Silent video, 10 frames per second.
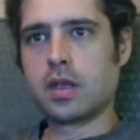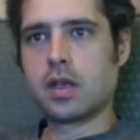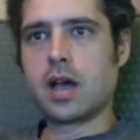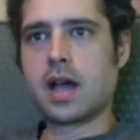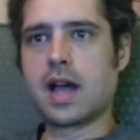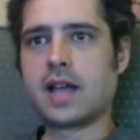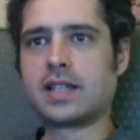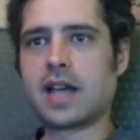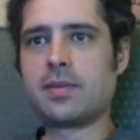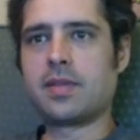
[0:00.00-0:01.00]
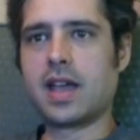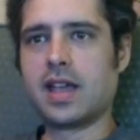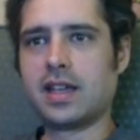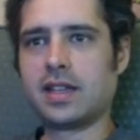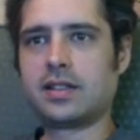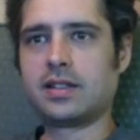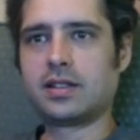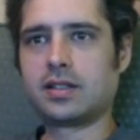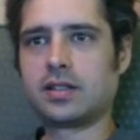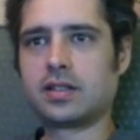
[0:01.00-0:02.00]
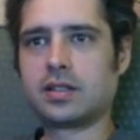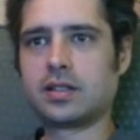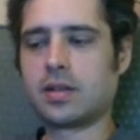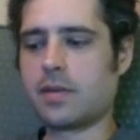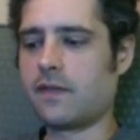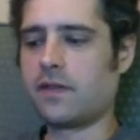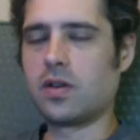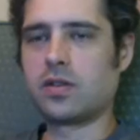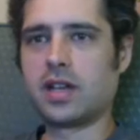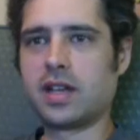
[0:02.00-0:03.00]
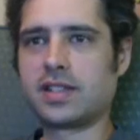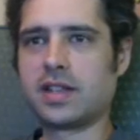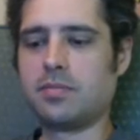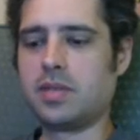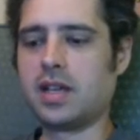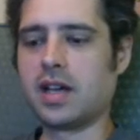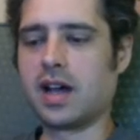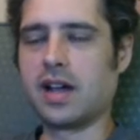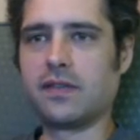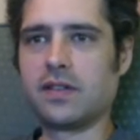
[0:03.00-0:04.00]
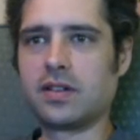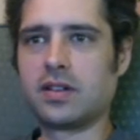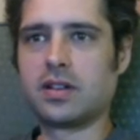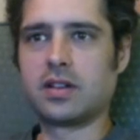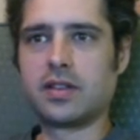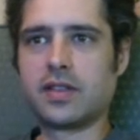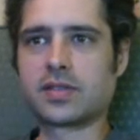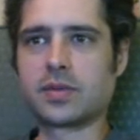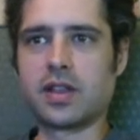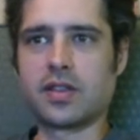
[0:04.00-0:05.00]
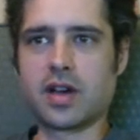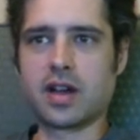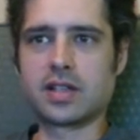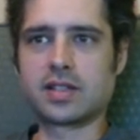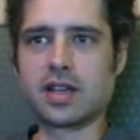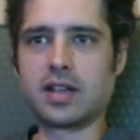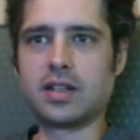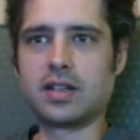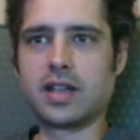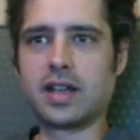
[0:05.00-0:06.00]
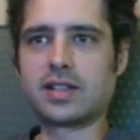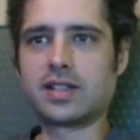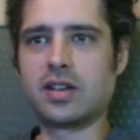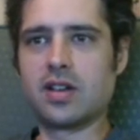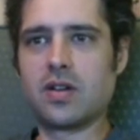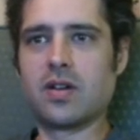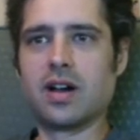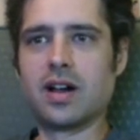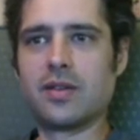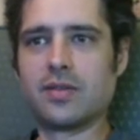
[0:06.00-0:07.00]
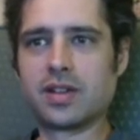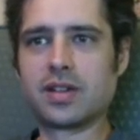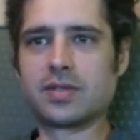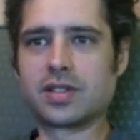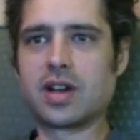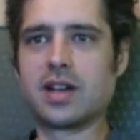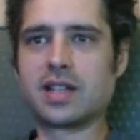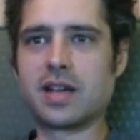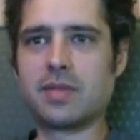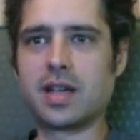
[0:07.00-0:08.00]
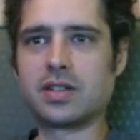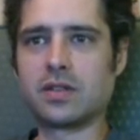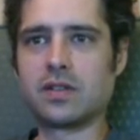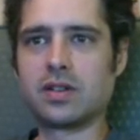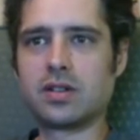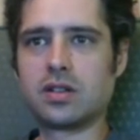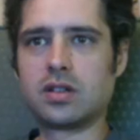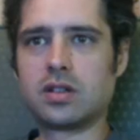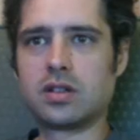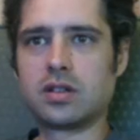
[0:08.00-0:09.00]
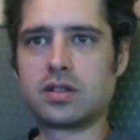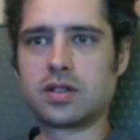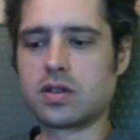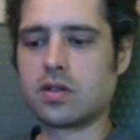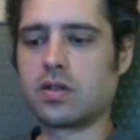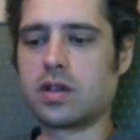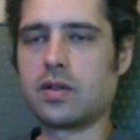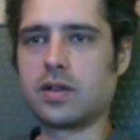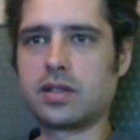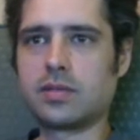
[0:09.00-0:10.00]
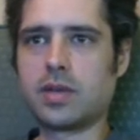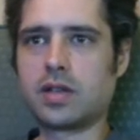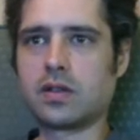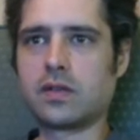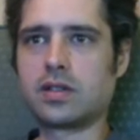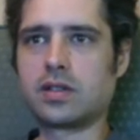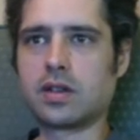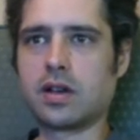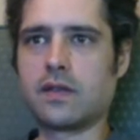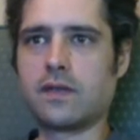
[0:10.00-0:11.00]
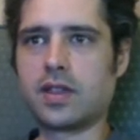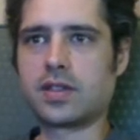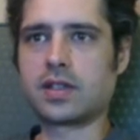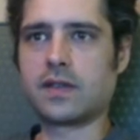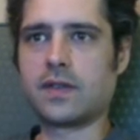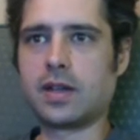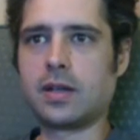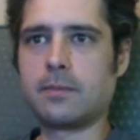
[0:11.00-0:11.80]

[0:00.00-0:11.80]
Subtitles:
I typed that in to my phone and it said beehive. That's what it thought I said. And I said, no, I really was trying to type Beethoven. So anyways, Beethoven's Fifth Symphony